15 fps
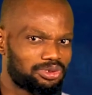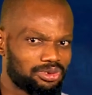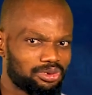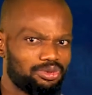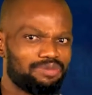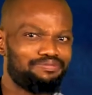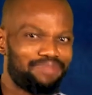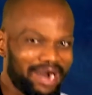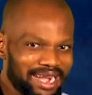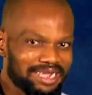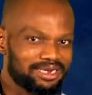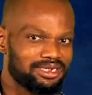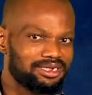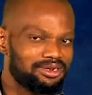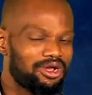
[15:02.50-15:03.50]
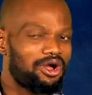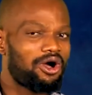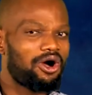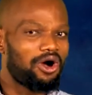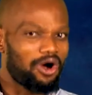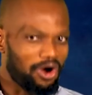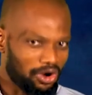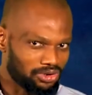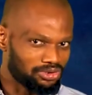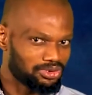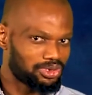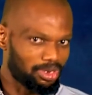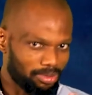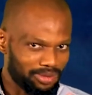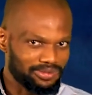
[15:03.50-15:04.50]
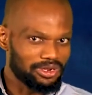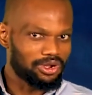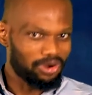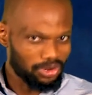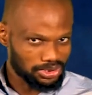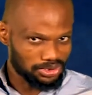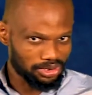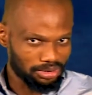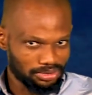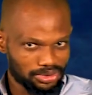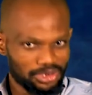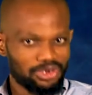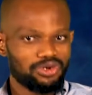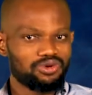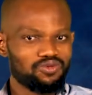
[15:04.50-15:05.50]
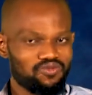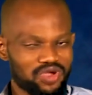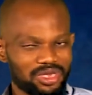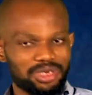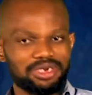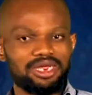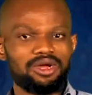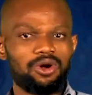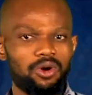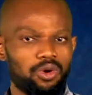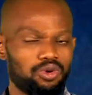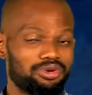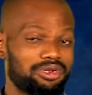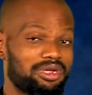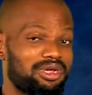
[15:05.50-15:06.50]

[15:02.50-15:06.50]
to be binding on some of the customs which they hold.